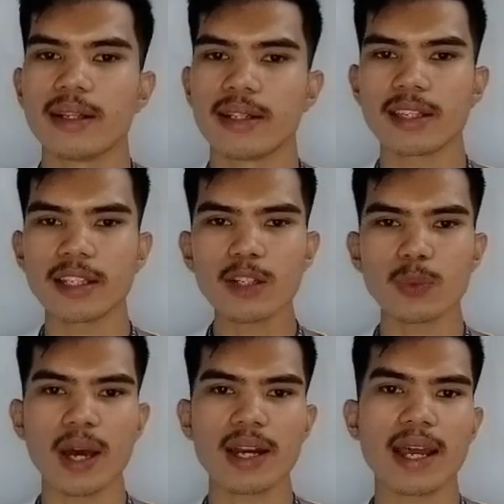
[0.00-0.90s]
The third
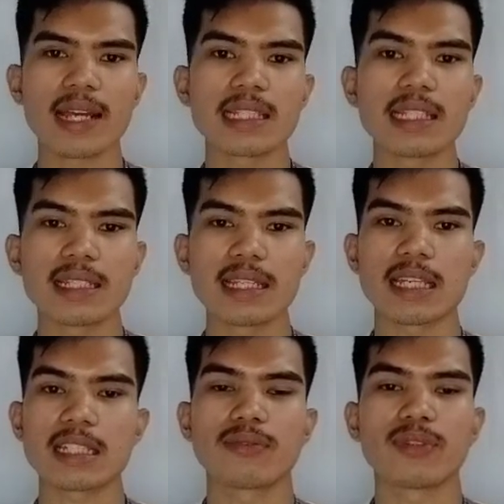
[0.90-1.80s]
one is
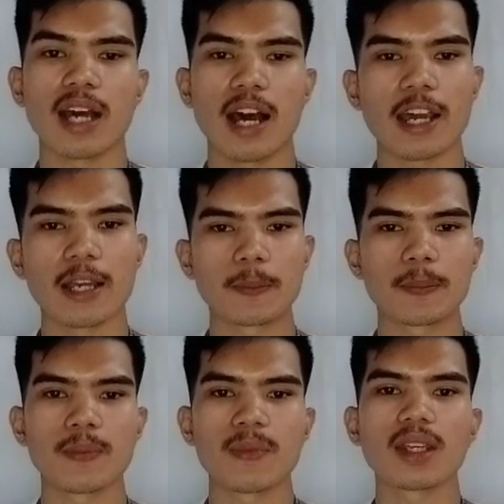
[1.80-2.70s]
diseases of the eye.
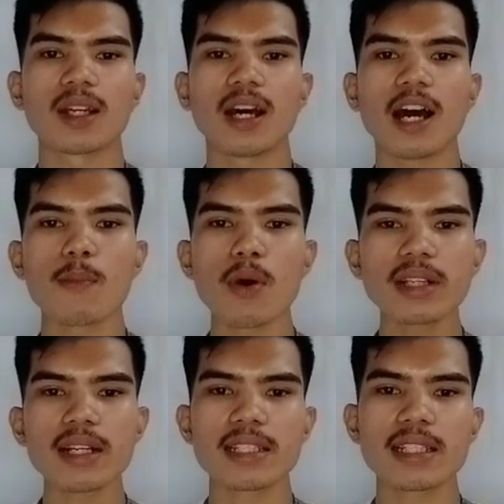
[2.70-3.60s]
Among
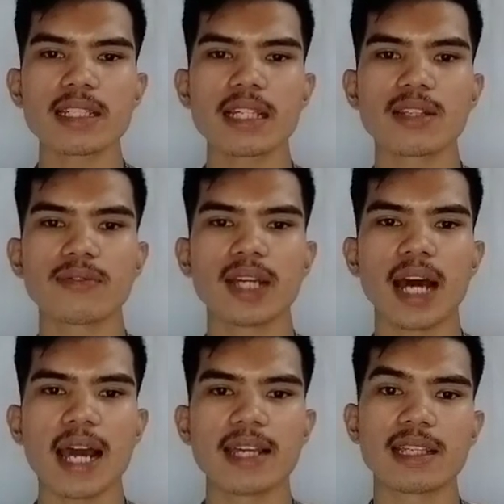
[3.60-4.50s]
the diseases of the
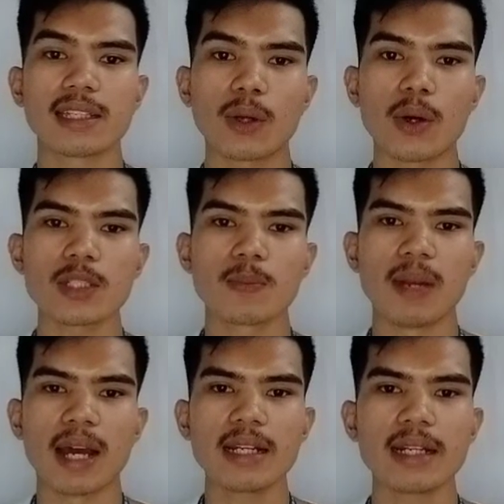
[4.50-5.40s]
eye that cause
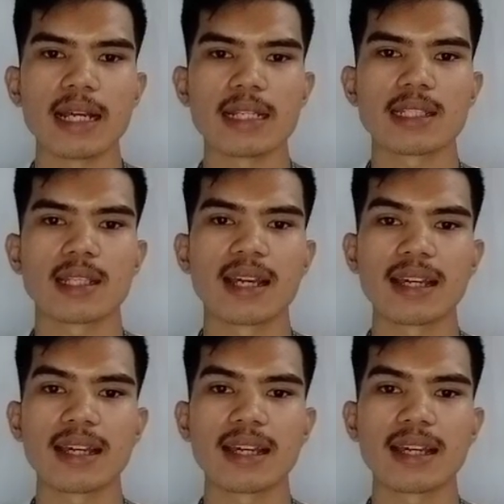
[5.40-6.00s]
blindness,